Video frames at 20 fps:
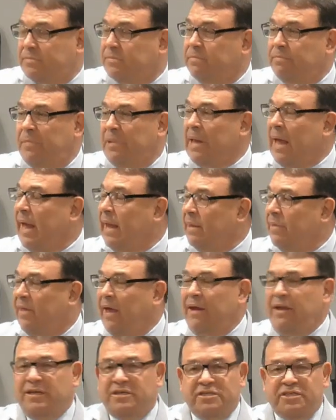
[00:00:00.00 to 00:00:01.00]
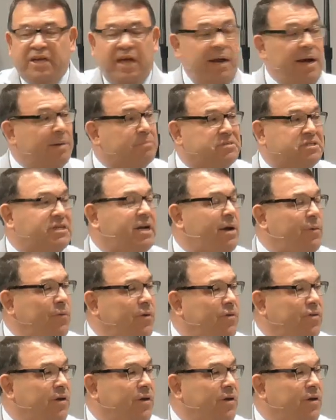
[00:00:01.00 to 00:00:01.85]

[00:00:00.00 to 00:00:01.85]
like, they just get upset with